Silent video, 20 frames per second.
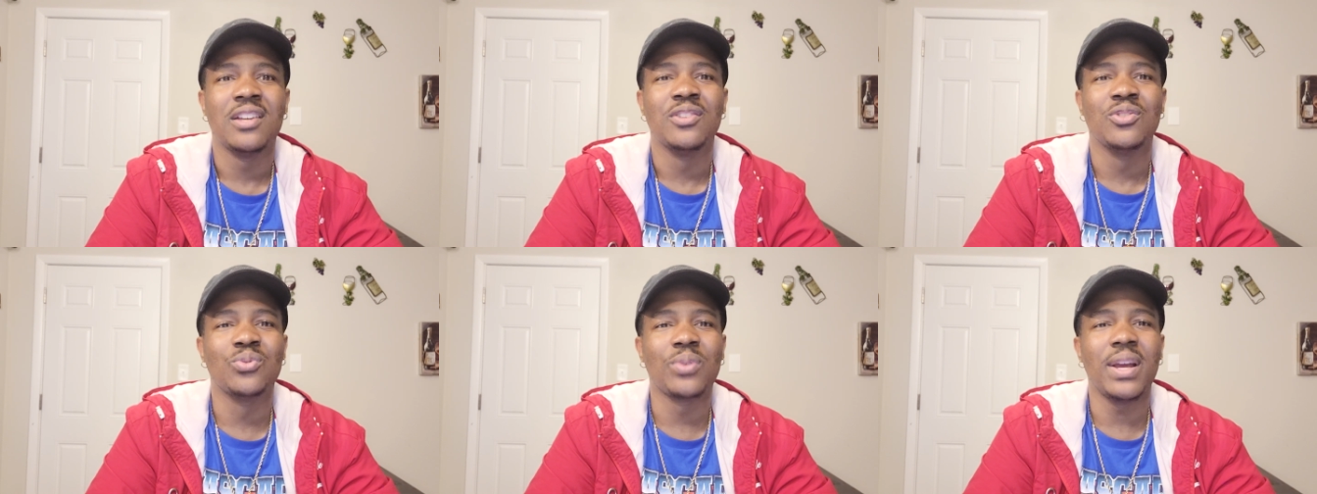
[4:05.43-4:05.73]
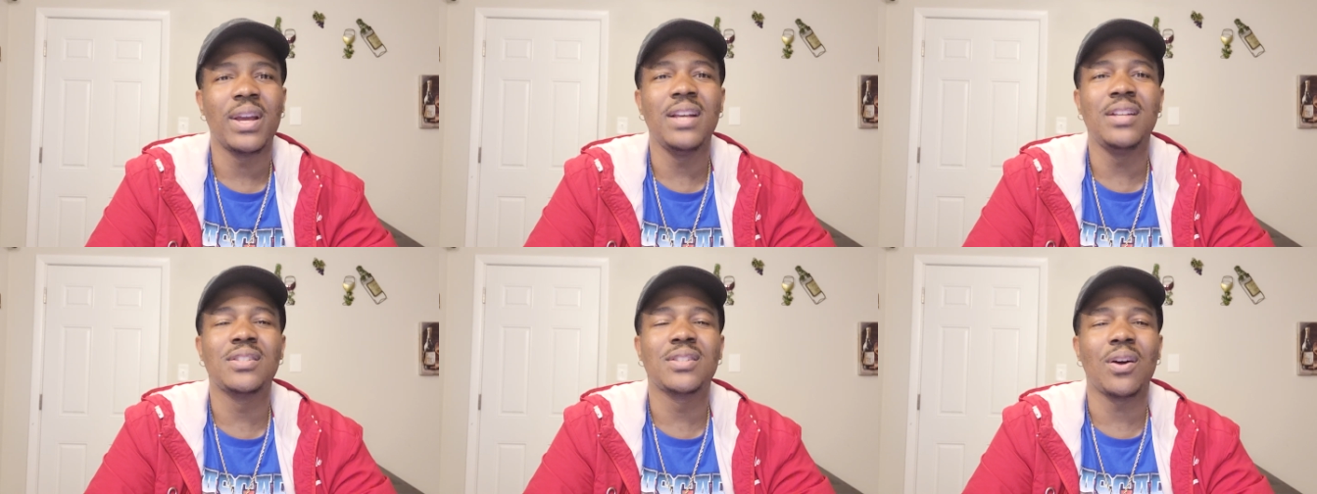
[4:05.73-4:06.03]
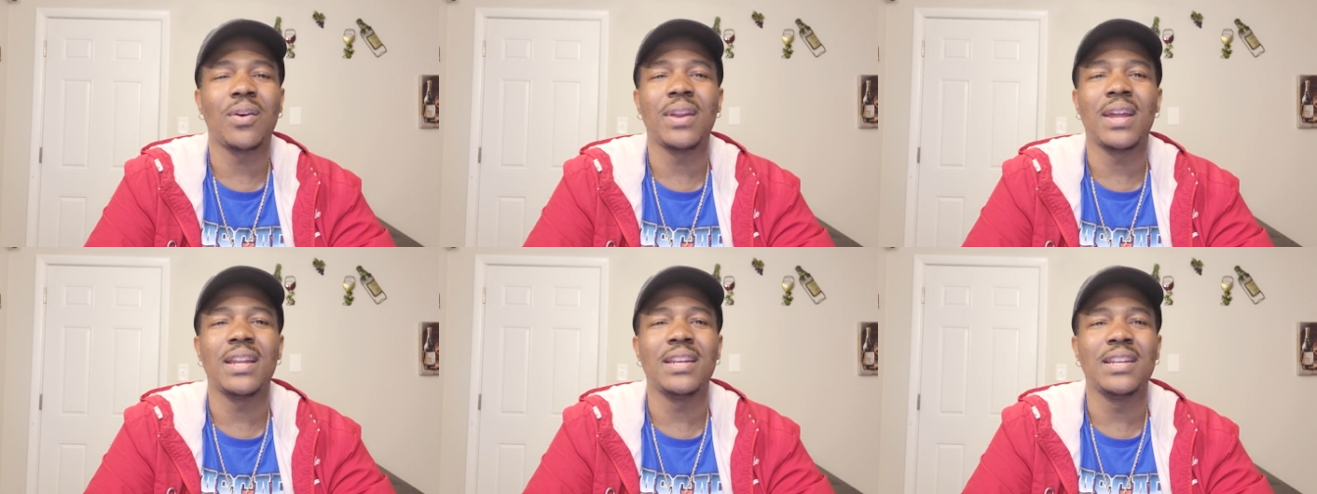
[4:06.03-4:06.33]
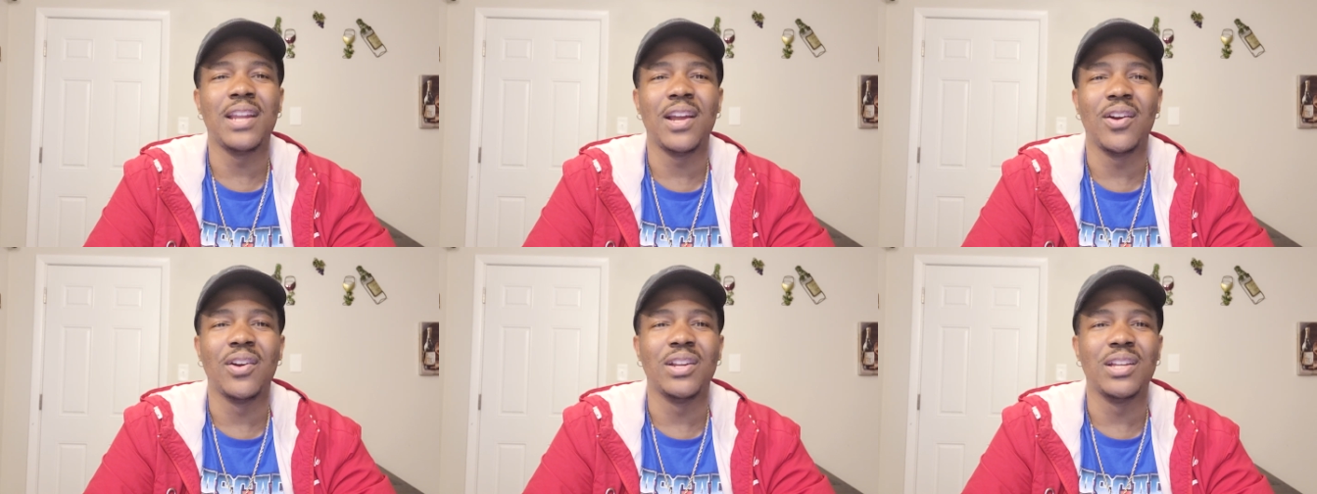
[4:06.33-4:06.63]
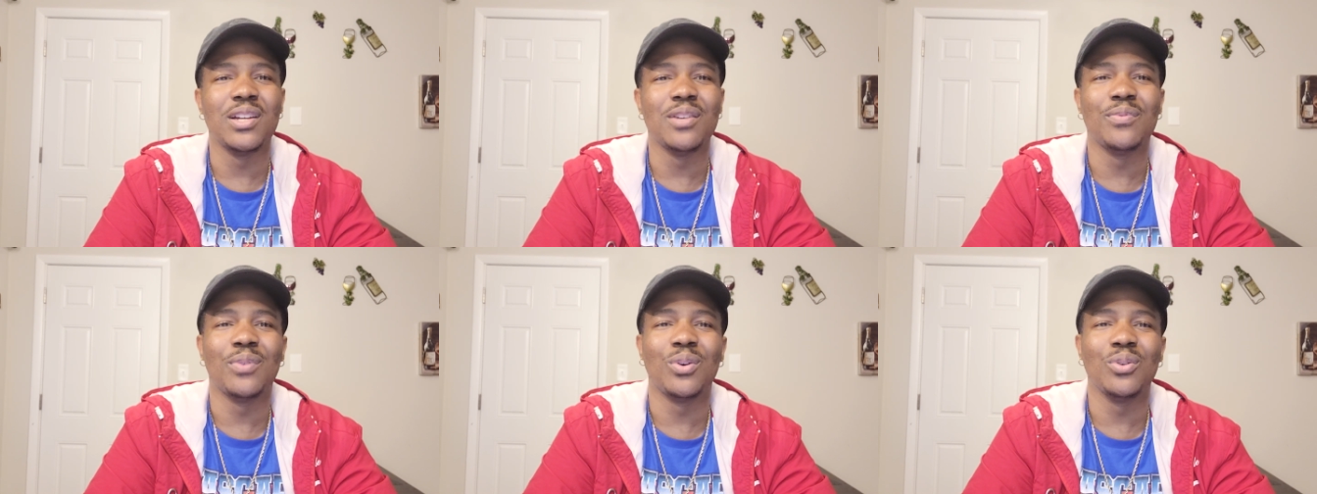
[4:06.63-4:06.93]
Drake saw that
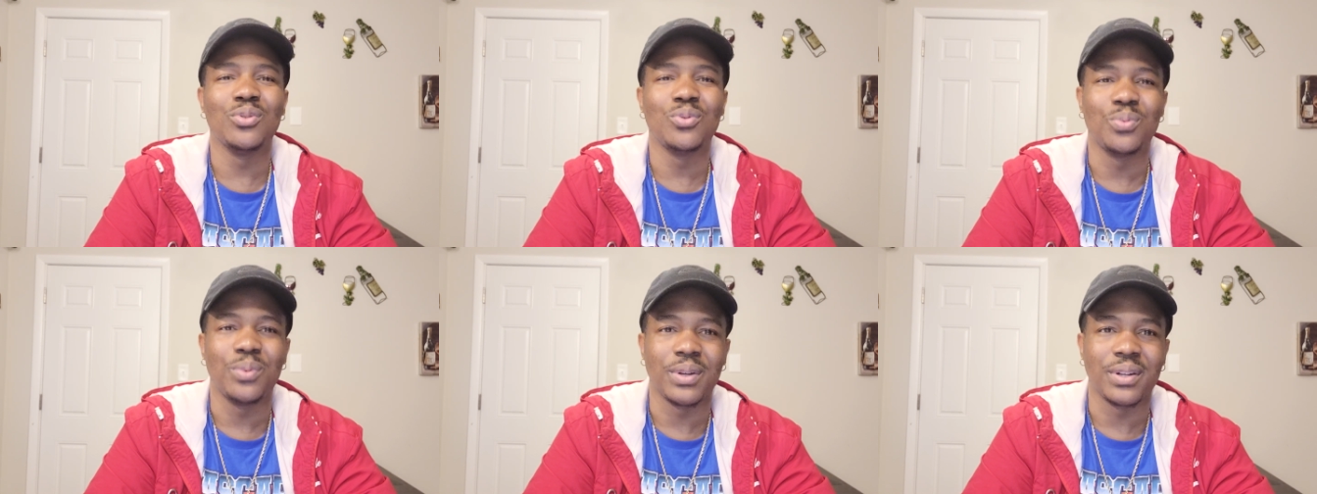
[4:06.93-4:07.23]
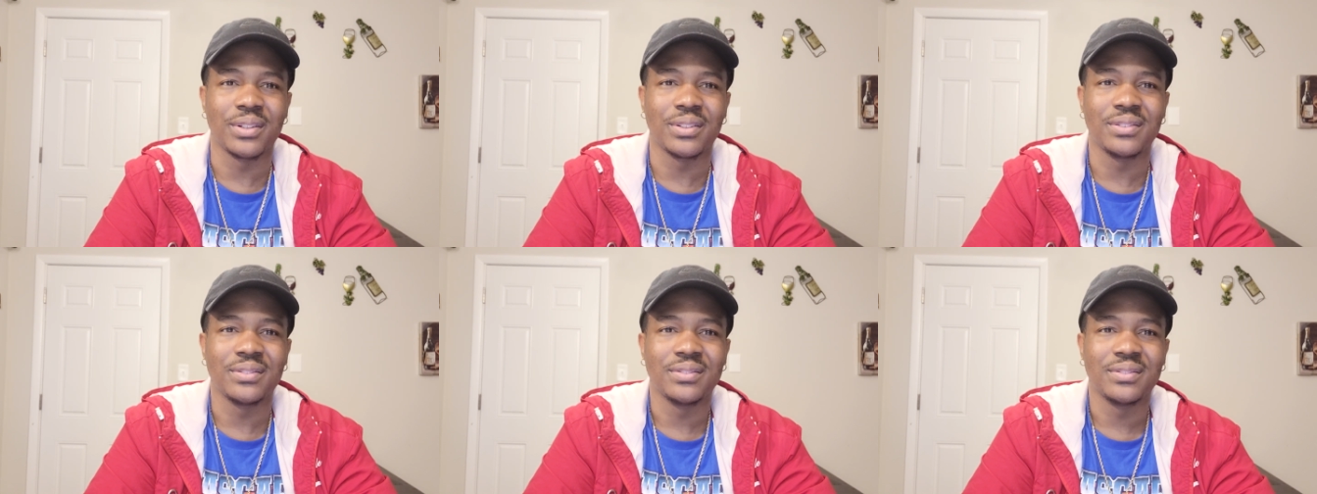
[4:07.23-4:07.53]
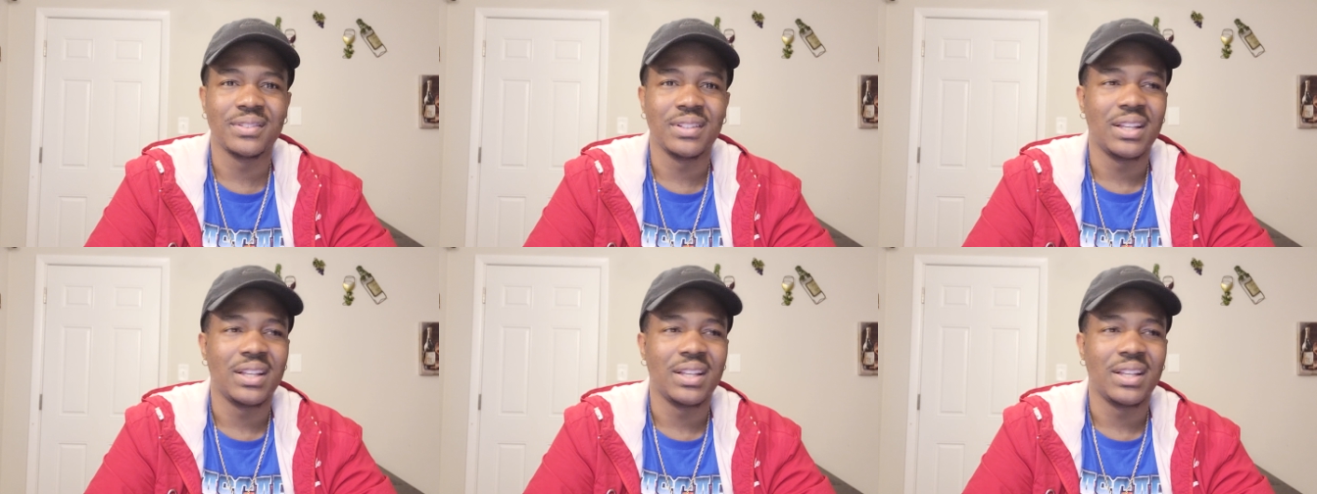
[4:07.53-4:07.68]
narrative on Twitter.